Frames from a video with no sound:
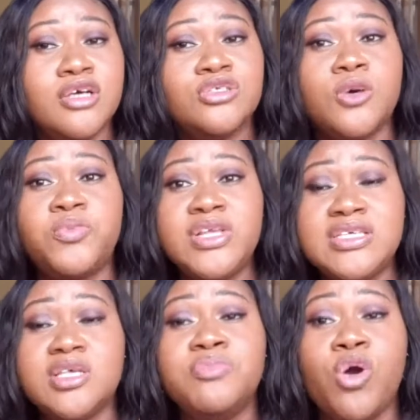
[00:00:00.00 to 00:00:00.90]
So
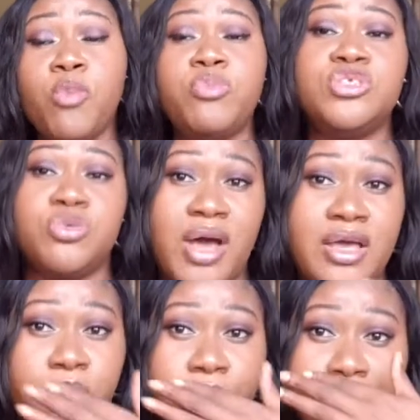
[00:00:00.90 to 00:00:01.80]
please be open to
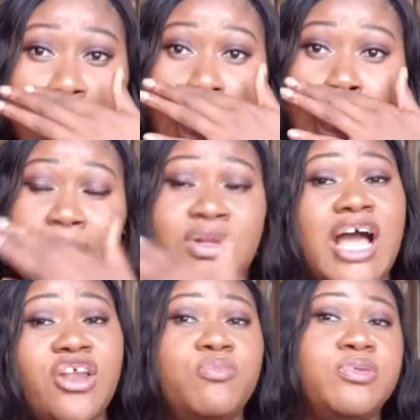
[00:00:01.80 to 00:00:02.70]
buying books. Now, the
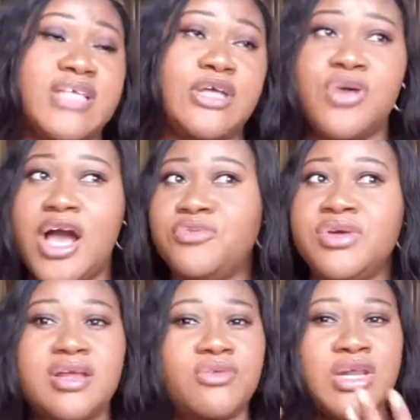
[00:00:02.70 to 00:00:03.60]
kind of books that you can
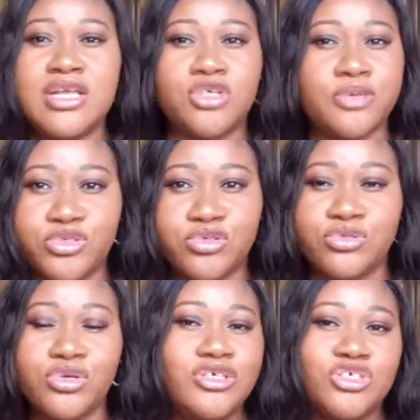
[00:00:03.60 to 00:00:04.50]
read really is up to you.